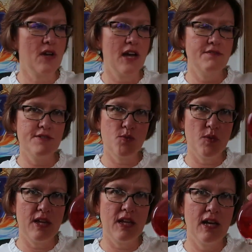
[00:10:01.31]
colour is
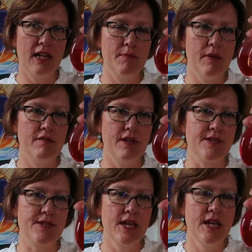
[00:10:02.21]
within colour
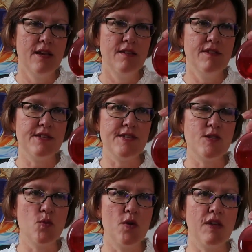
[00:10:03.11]
mirrors, this
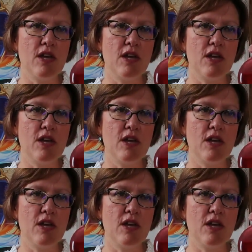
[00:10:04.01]
is what